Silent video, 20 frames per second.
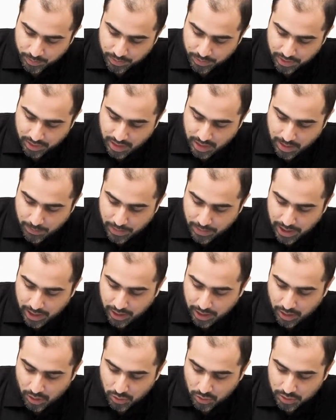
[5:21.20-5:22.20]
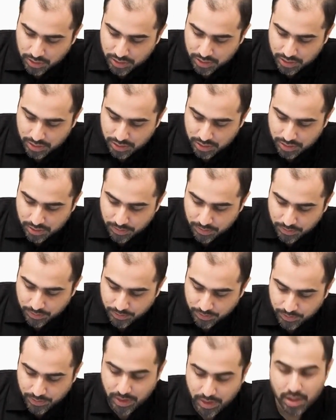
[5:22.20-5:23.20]
The apical nodes.
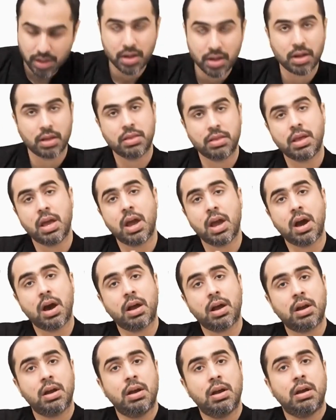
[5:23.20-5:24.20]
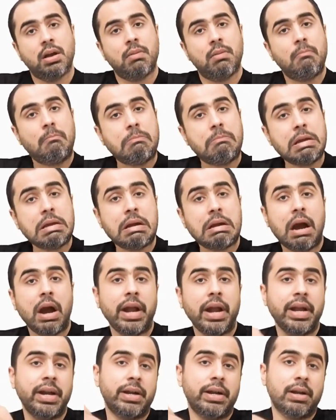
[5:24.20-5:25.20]
They are
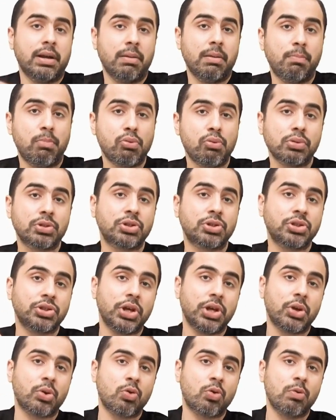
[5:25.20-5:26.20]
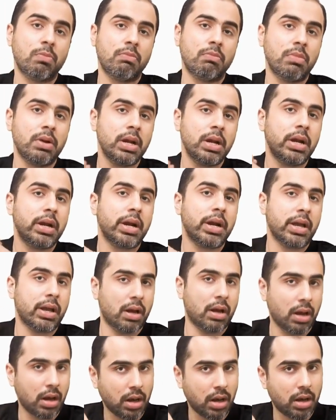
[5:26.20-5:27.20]
behind
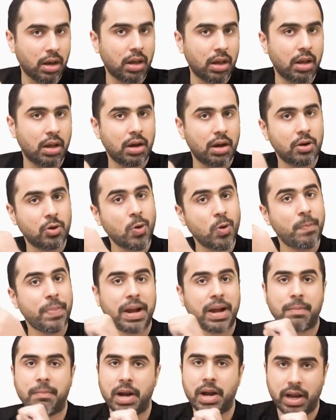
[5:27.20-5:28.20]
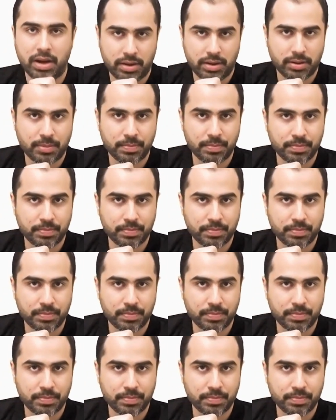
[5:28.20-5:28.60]
posteromedial to pec minor.